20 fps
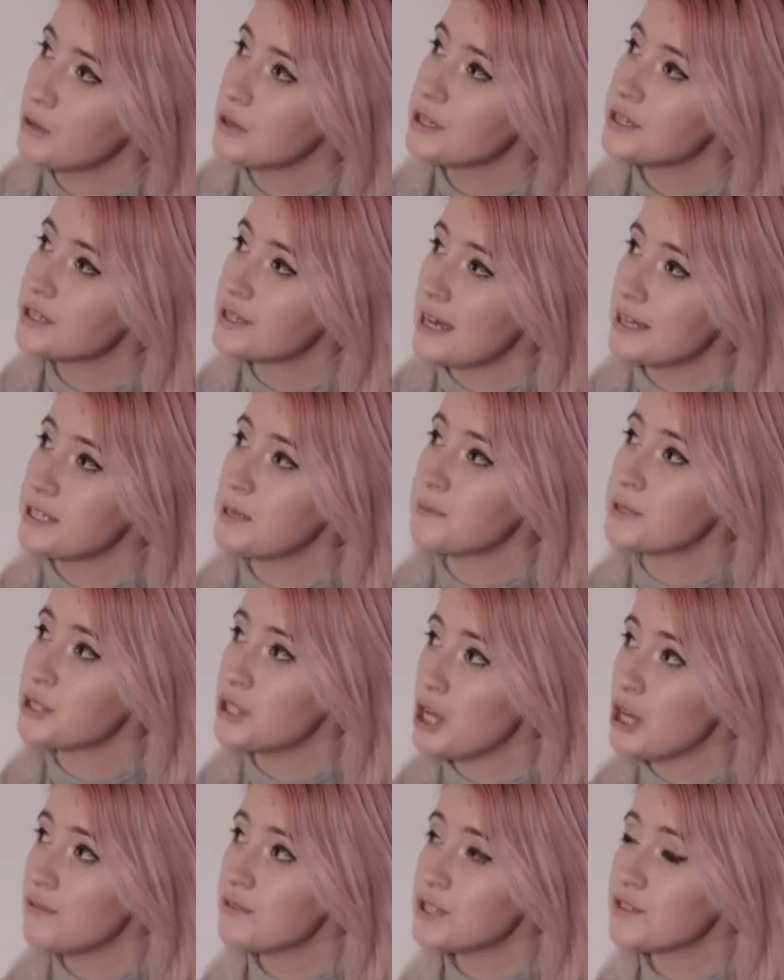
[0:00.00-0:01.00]
You can set up
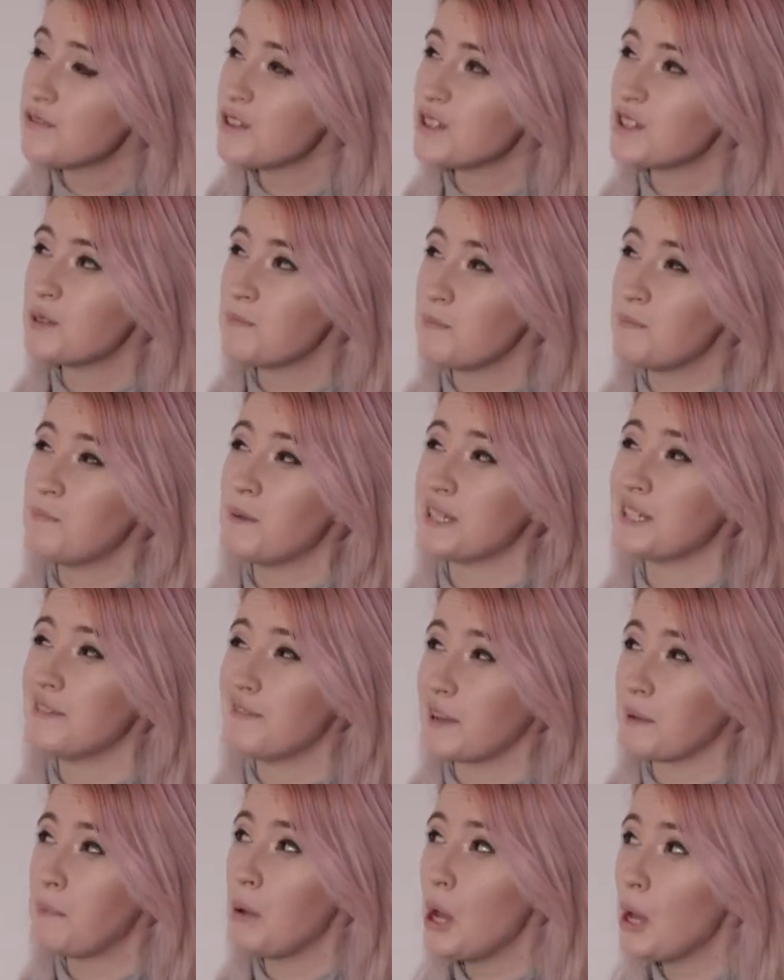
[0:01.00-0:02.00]
servers for
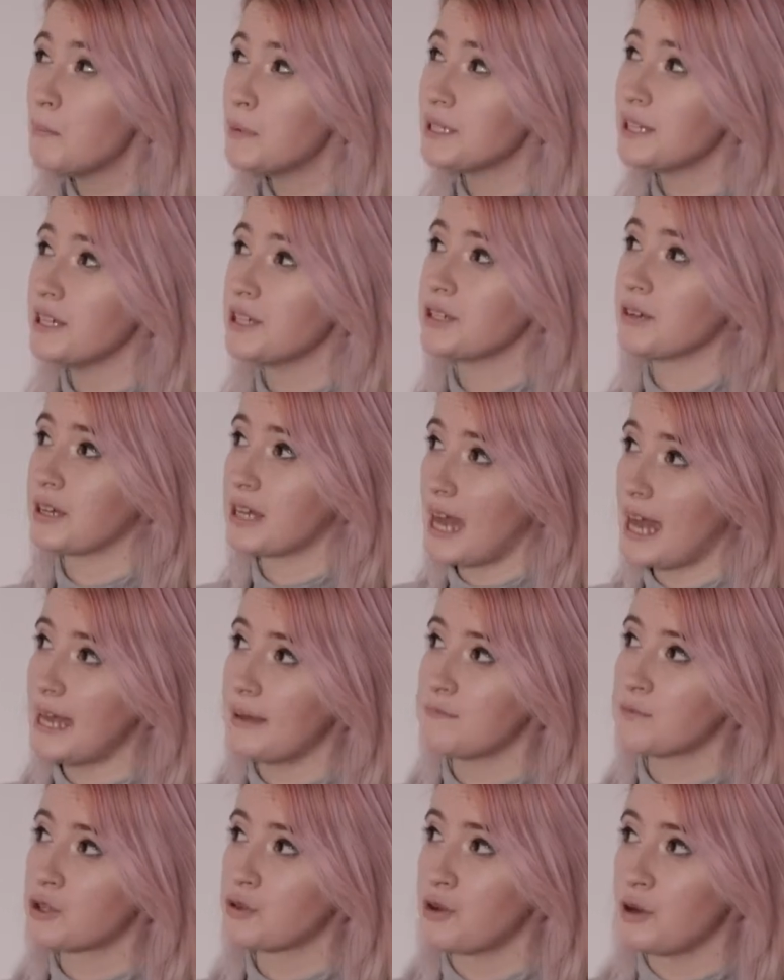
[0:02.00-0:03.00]
specific purposes, so
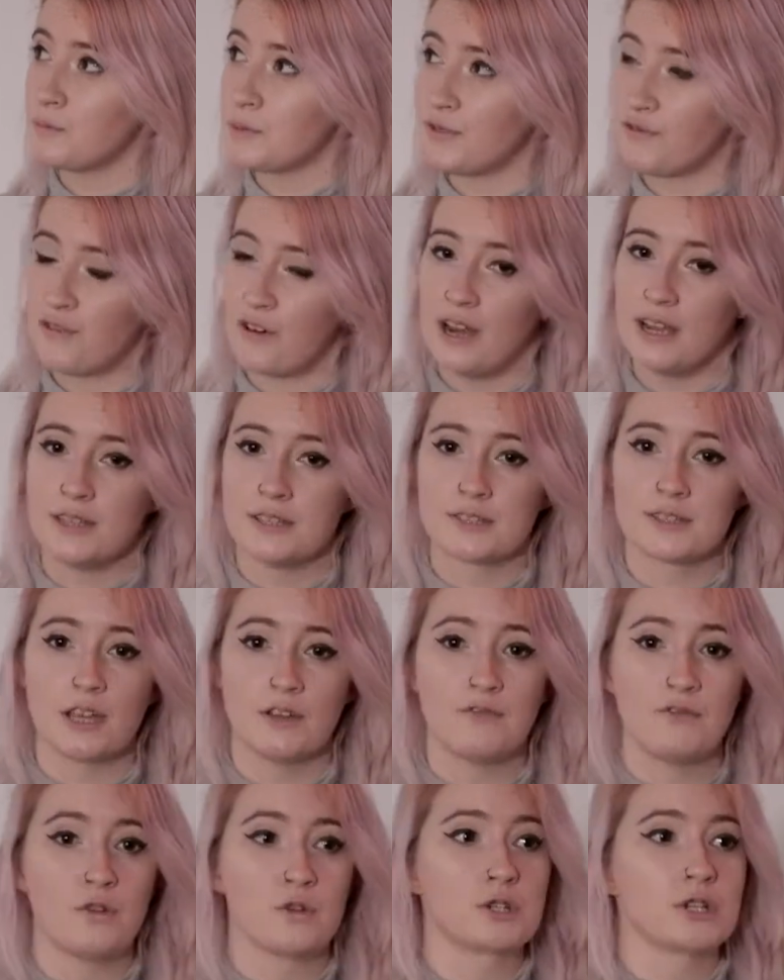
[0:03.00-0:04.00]
games, groups of friends,
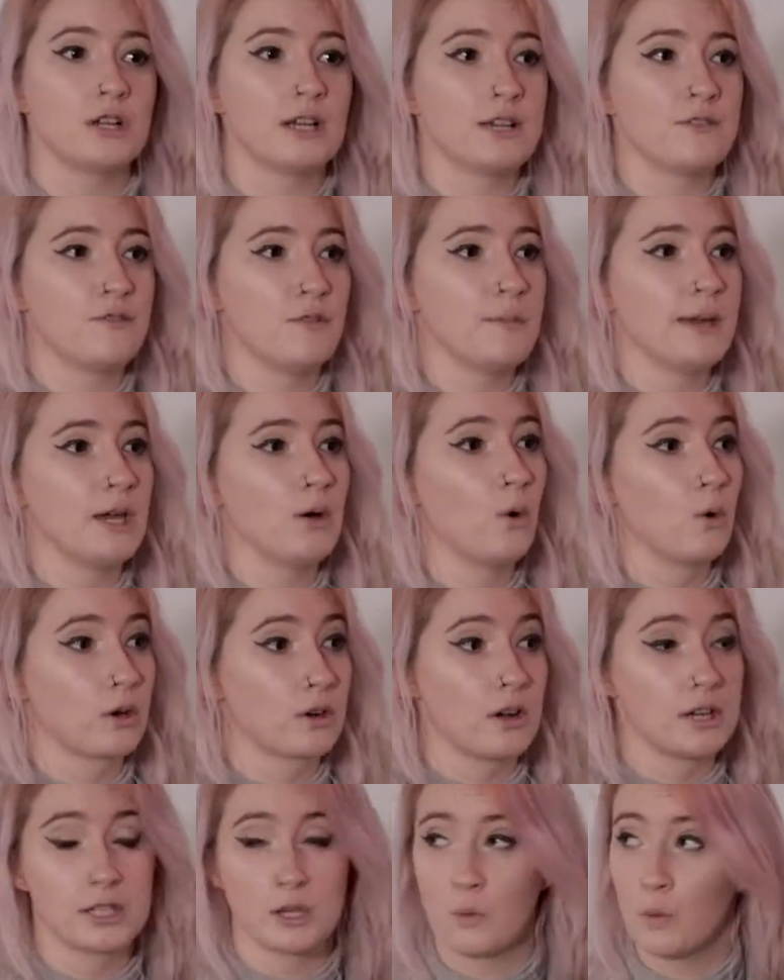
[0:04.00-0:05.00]
unfortunately for me,
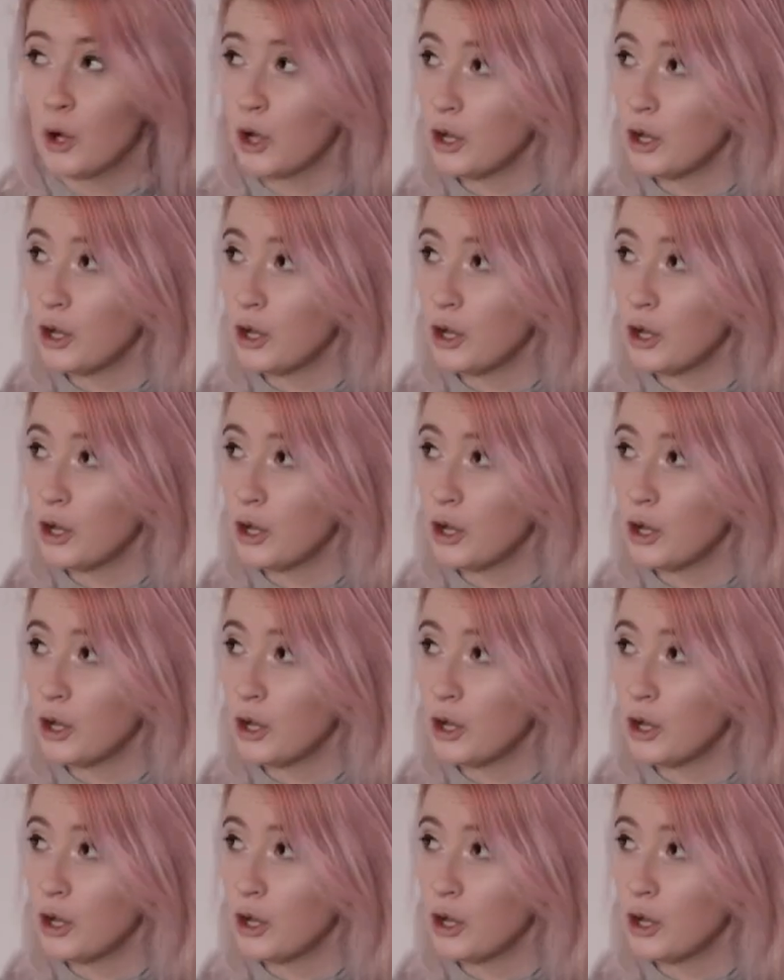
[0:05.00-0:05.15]
organising